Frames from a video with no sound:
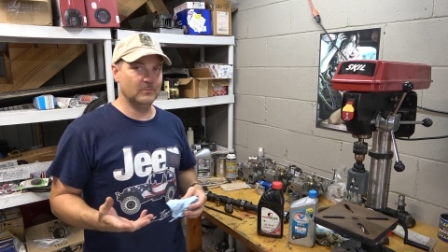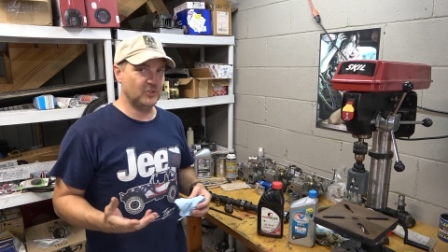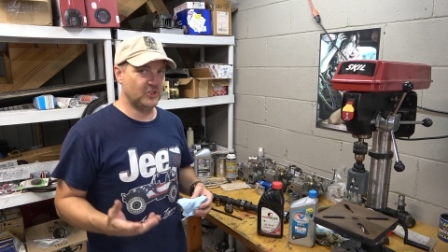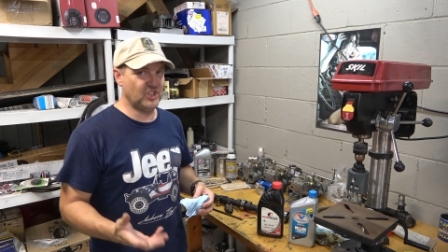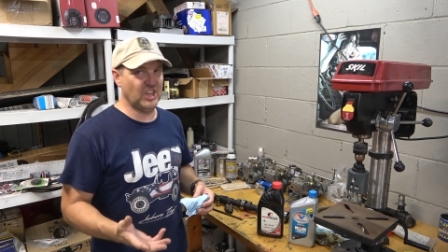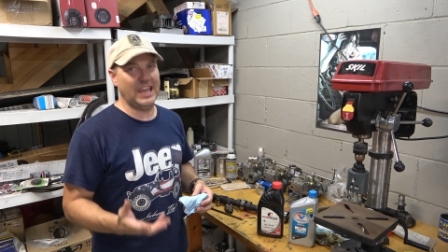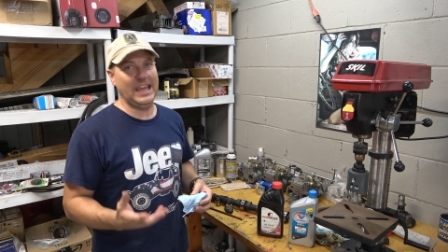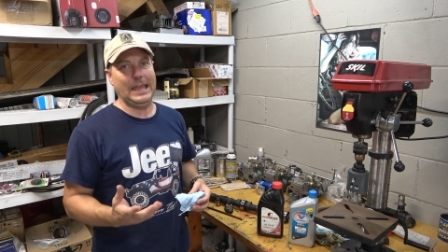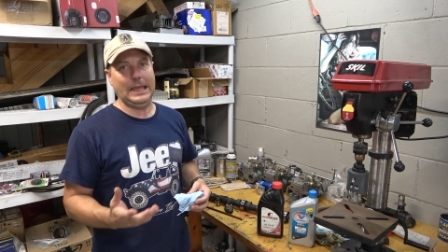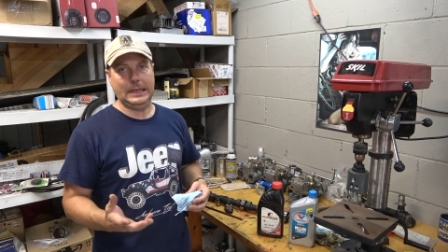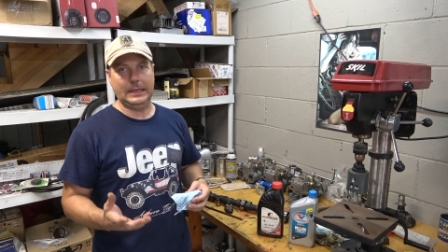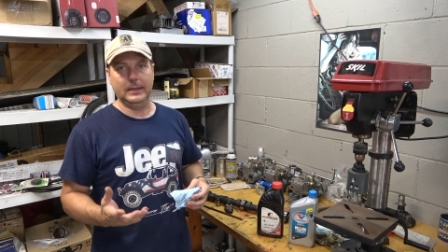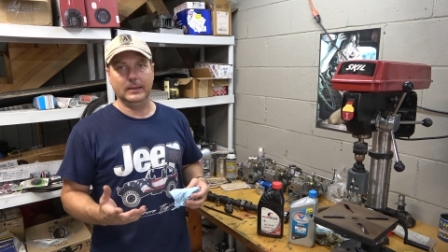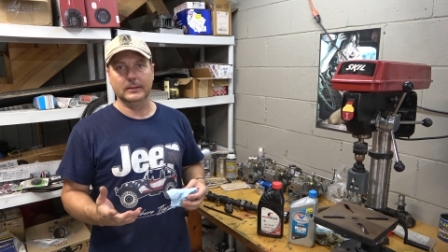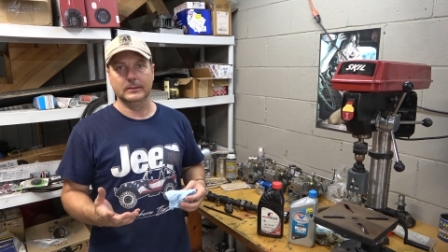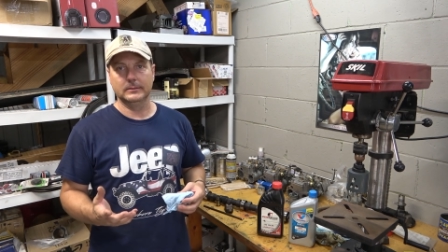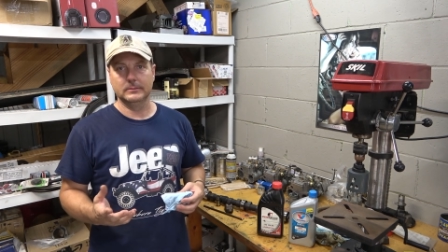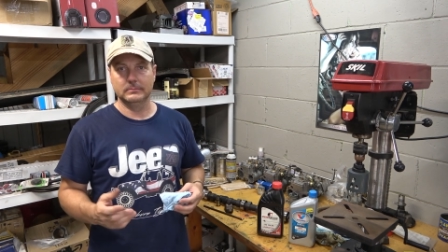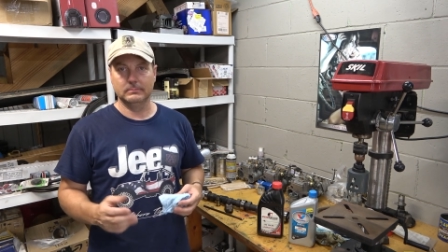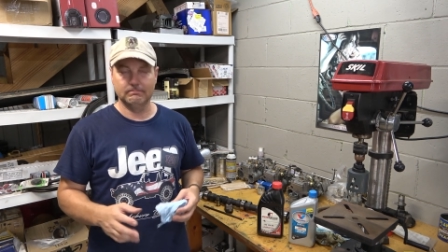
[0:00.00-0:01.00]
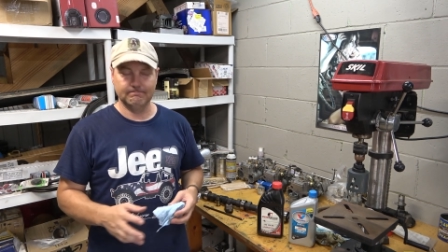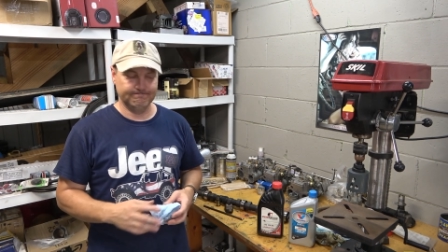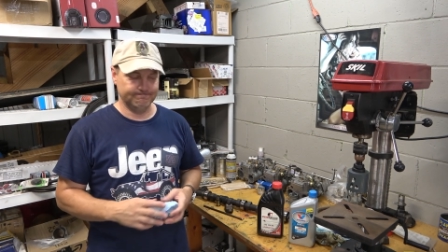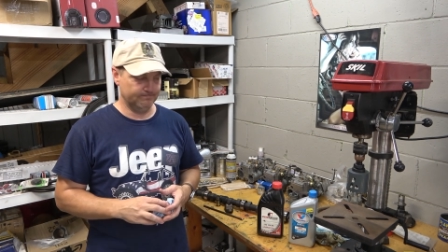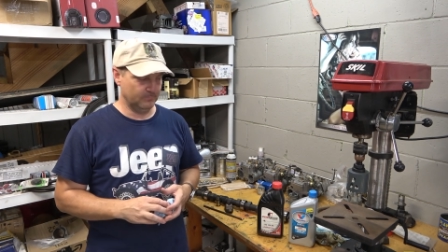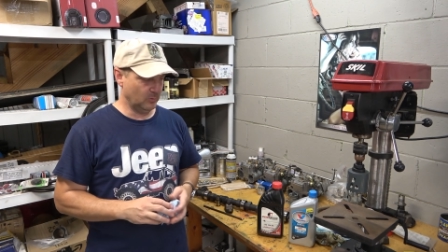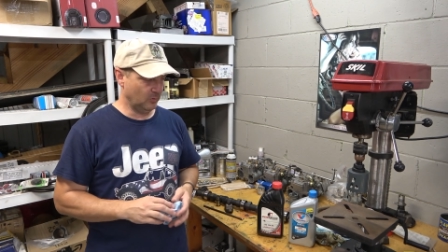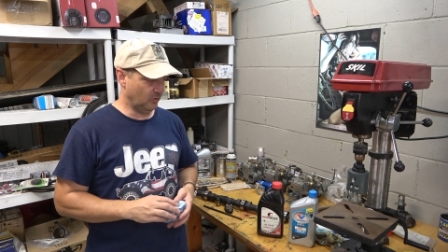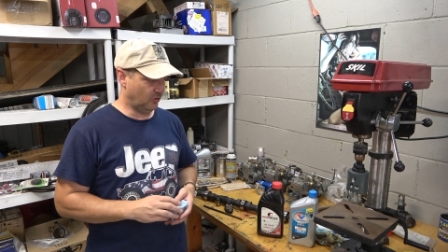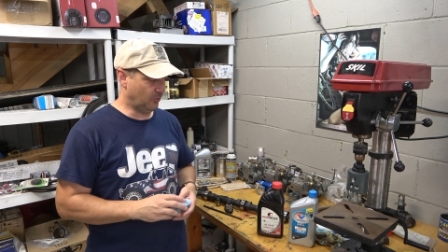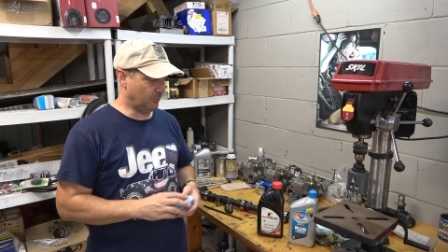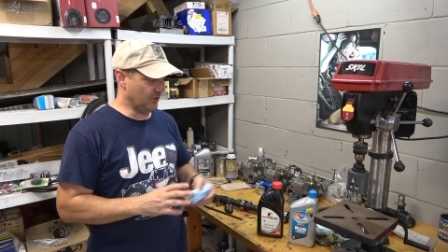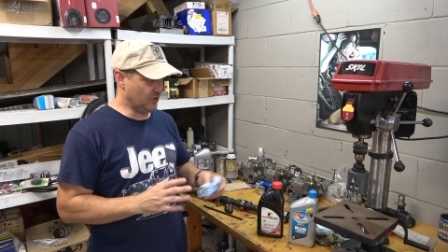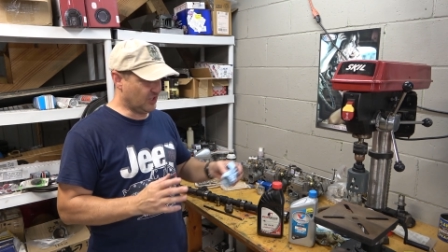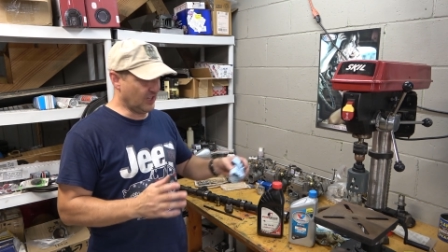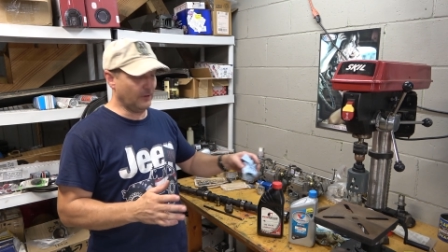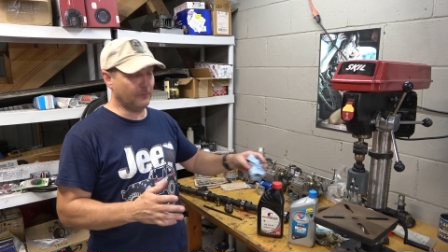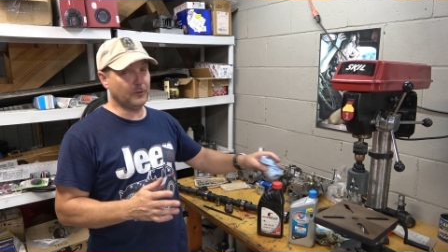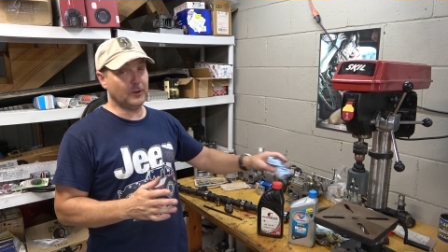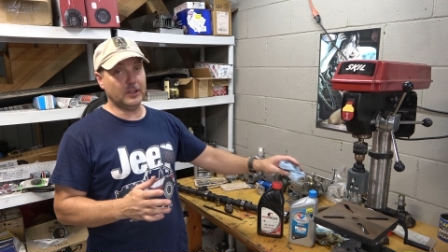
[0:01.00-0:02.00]
zinc,
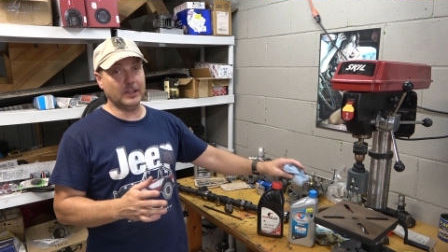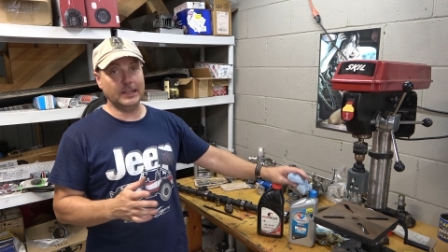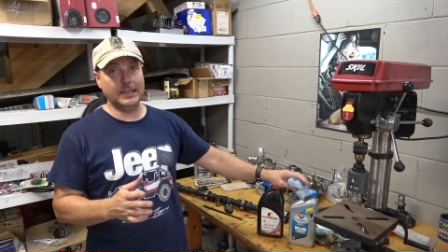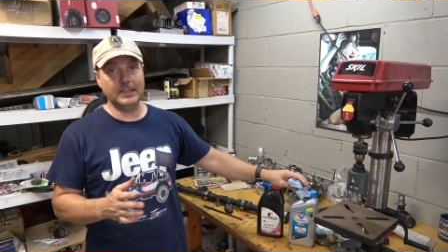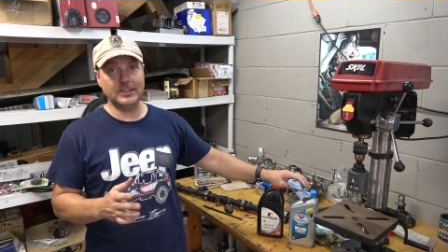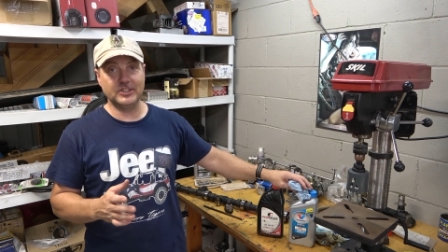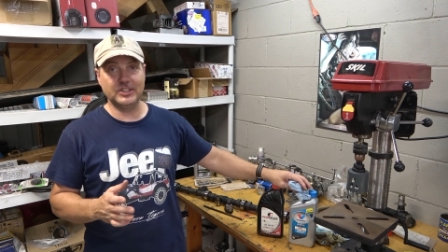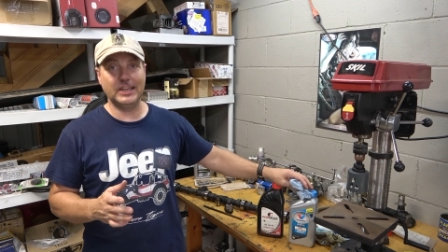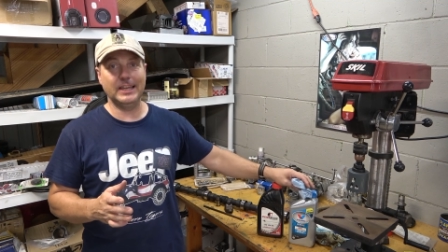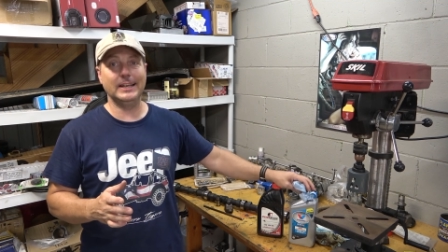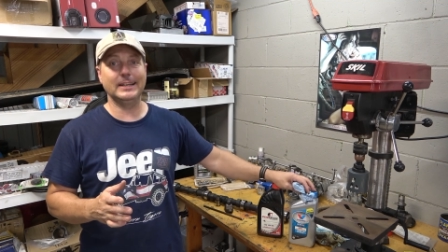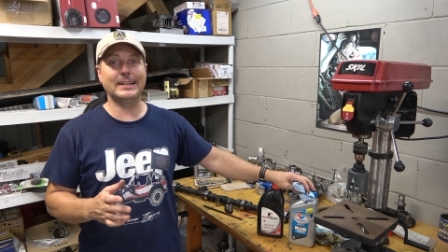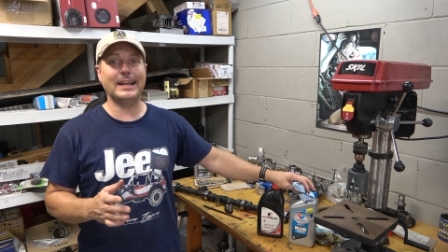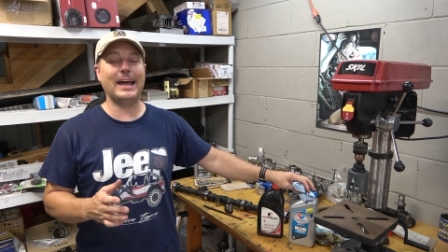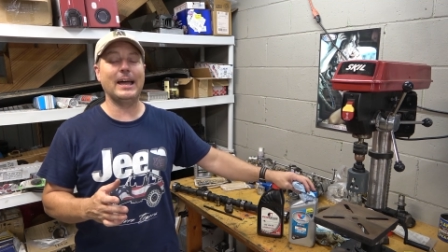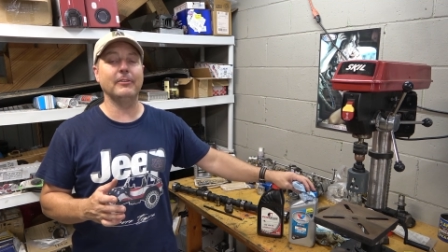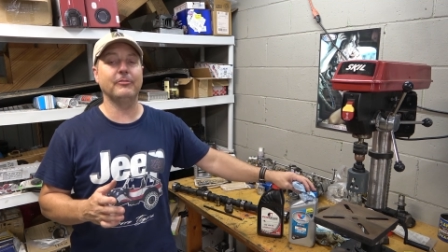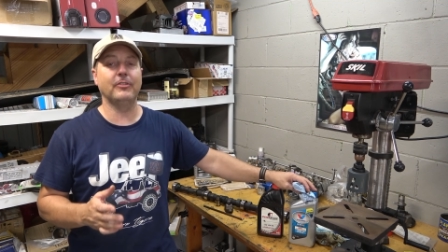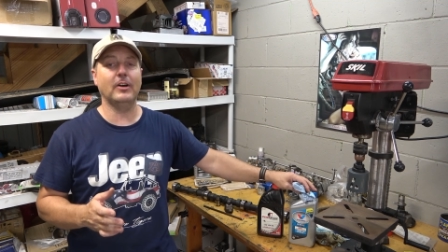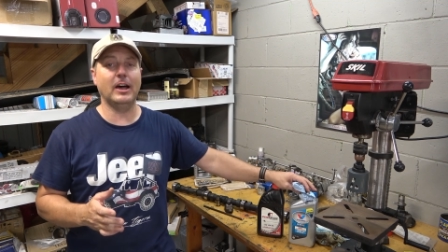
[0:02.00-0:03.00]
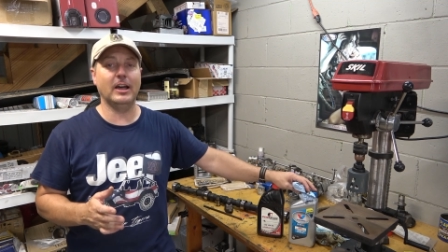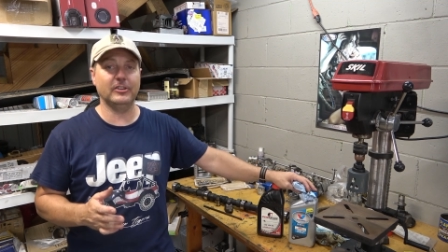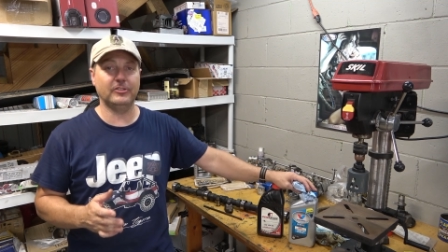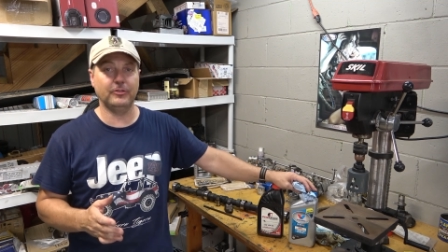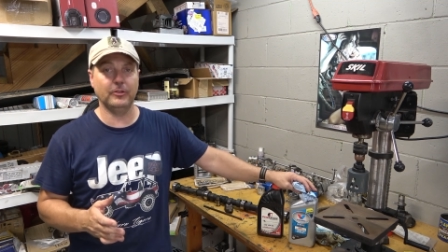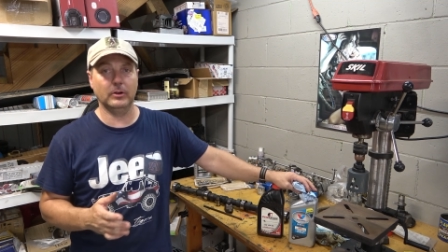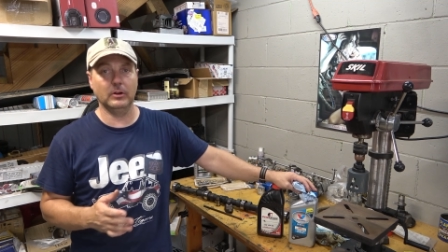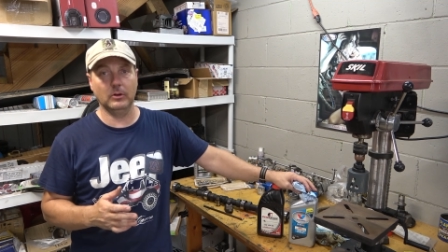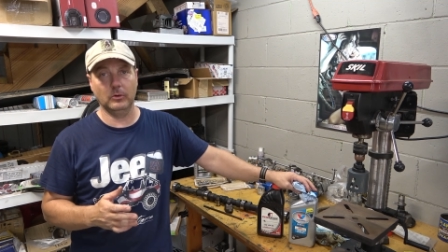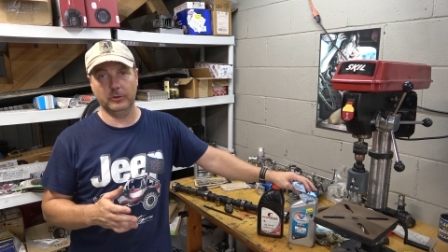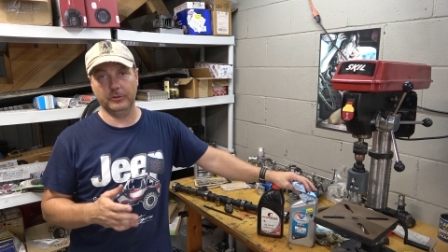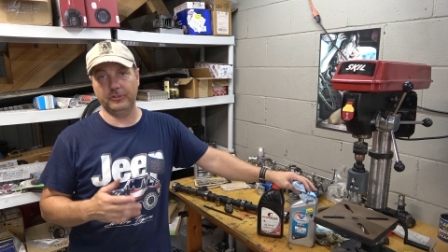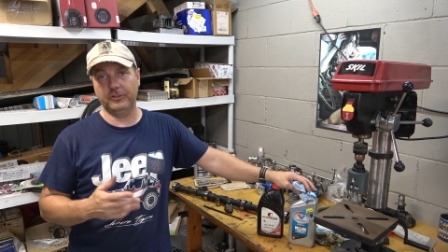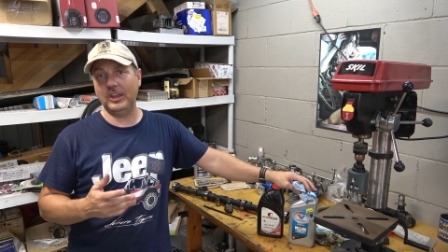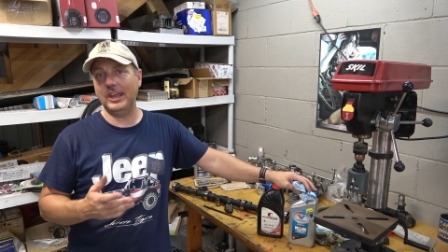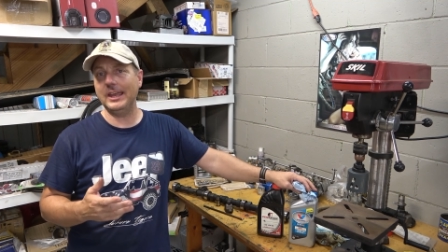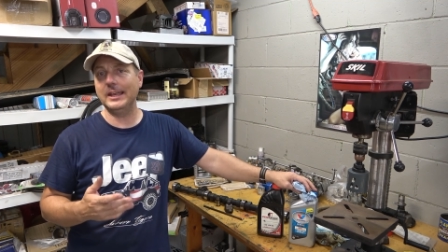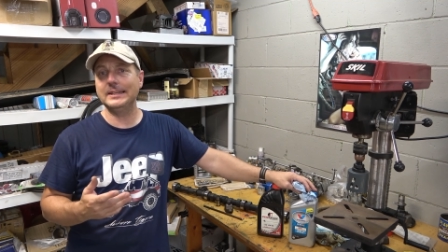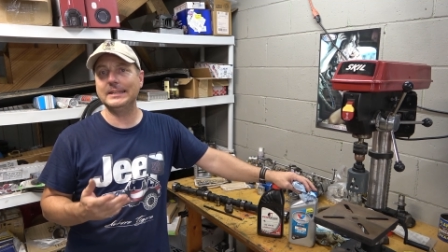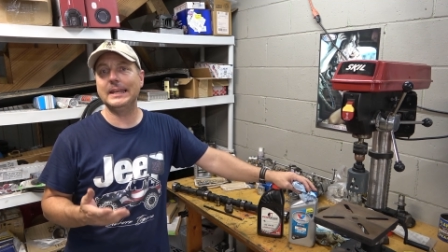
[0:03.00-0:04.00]
specifically zinc diphosphor or
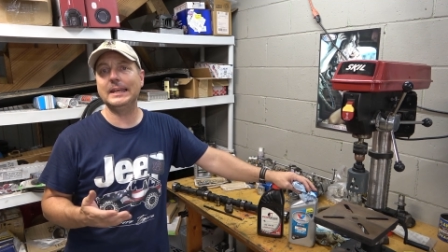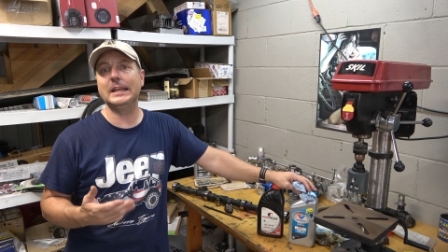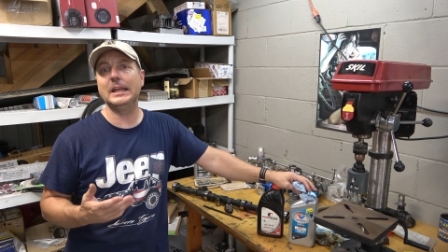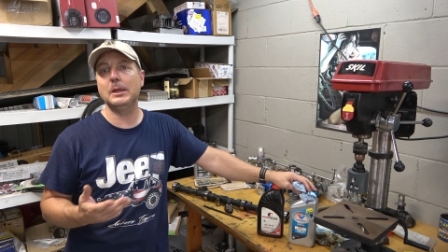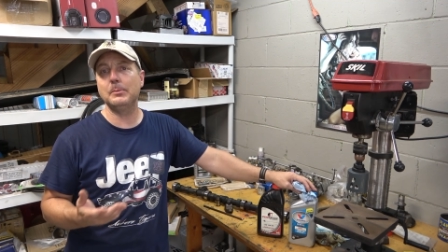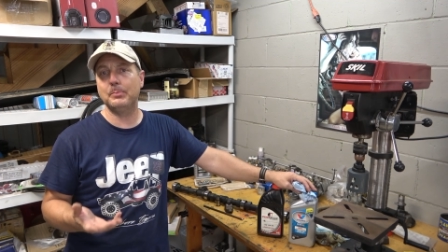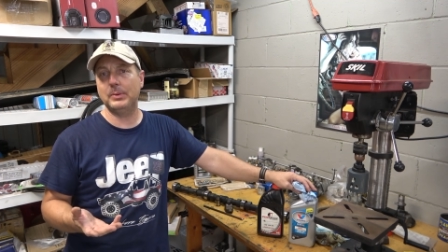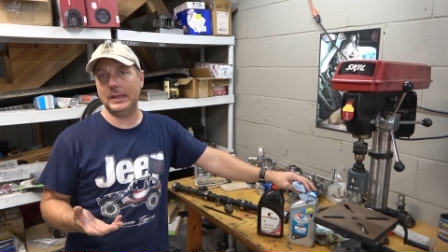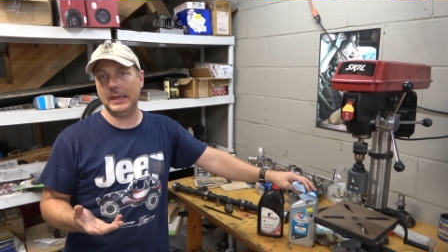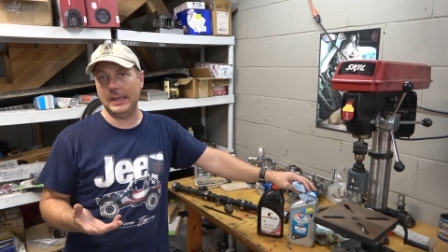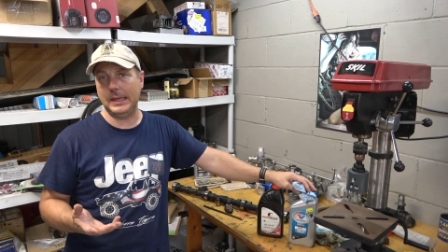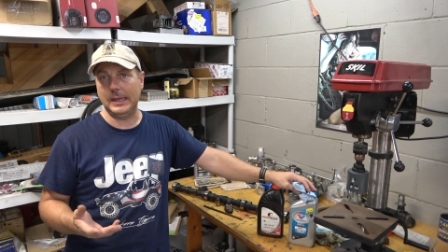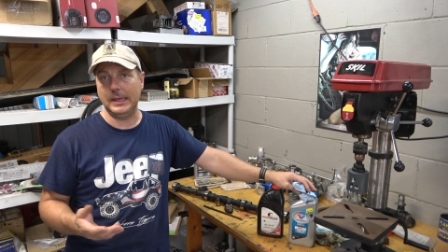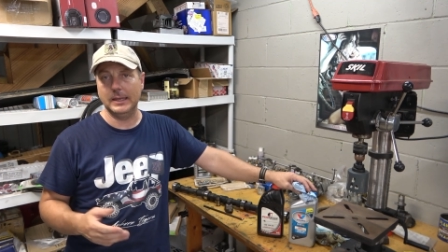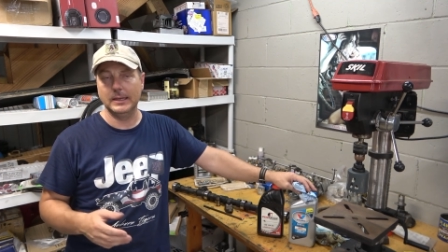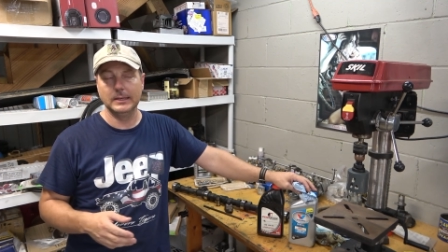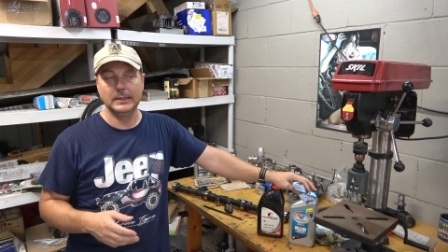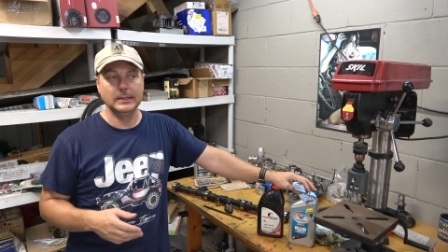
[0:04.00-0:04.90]
ZDDP.